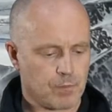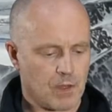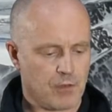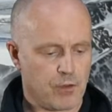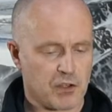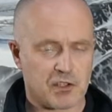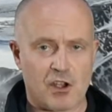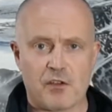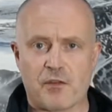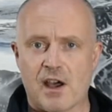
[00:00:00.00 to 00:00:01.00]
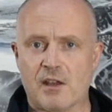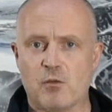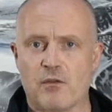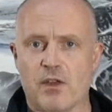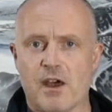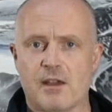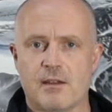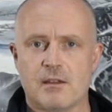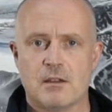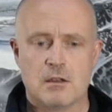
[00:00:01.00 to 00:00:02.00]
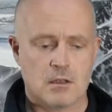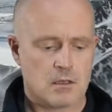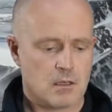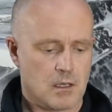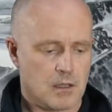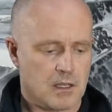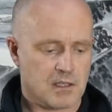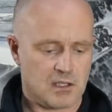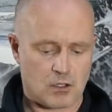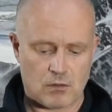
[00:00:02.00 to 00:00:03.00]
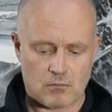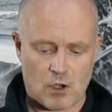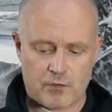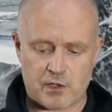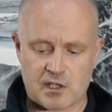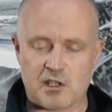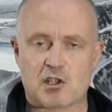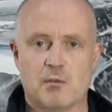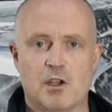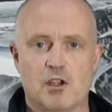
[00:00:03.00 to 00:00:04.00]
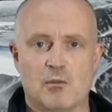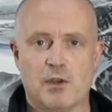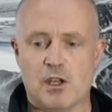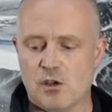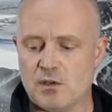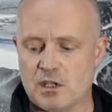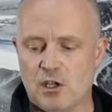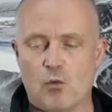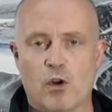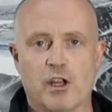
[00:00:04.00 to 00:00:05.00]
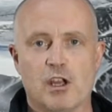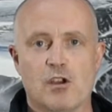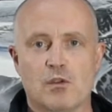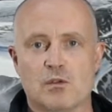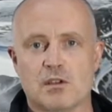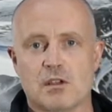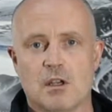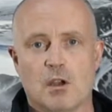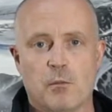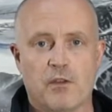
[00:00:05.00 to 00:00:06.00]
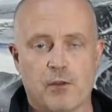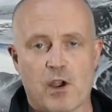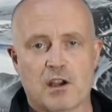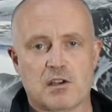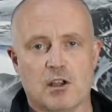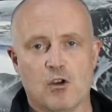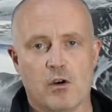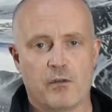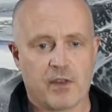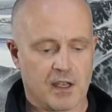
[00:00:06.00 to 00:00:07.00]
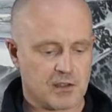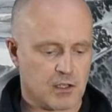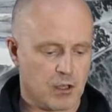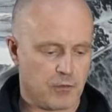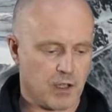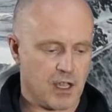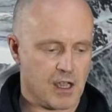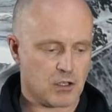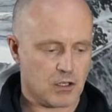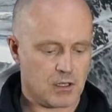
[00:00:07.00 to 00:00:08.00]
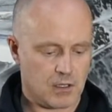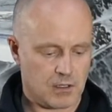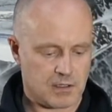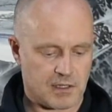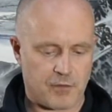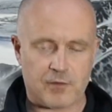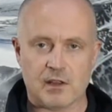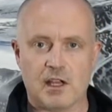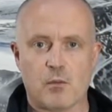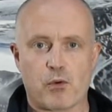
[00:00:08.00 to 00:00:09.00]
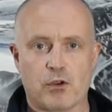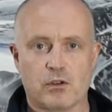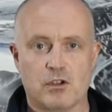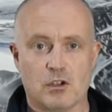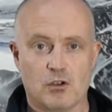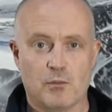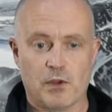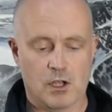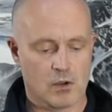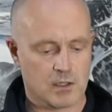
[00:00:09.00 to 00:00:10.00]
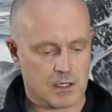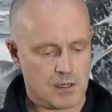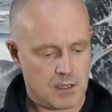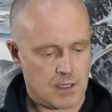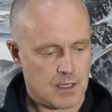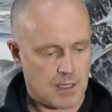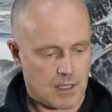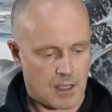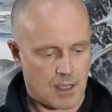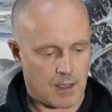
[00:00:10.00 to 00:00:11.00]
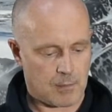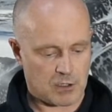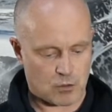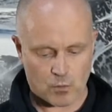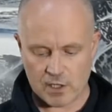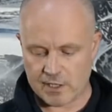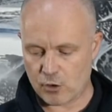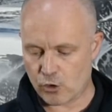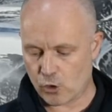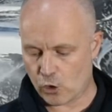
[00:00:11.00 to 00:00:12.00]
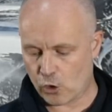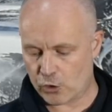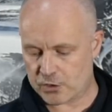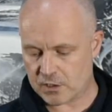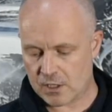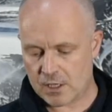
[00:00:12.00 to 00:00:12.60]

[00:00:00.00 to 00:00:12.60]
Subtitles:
if you're certified with that, this is obviously something you want to use. But if you're actually going for that certification, it's definitely a product you should be using. It's a really good hose.